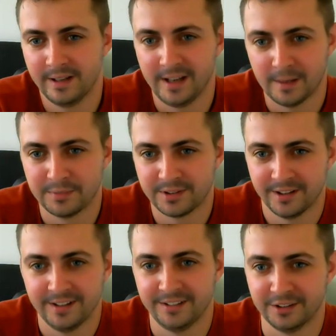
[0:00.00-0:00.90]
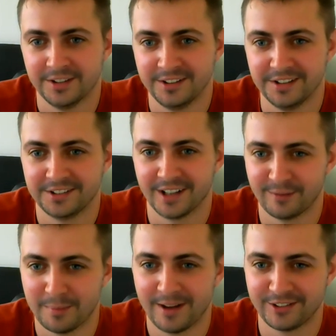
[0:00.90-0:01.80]
in EMC does indeed stand
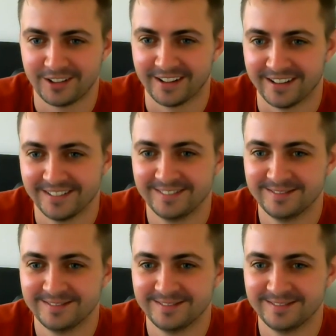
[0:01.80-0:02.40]
for magic then?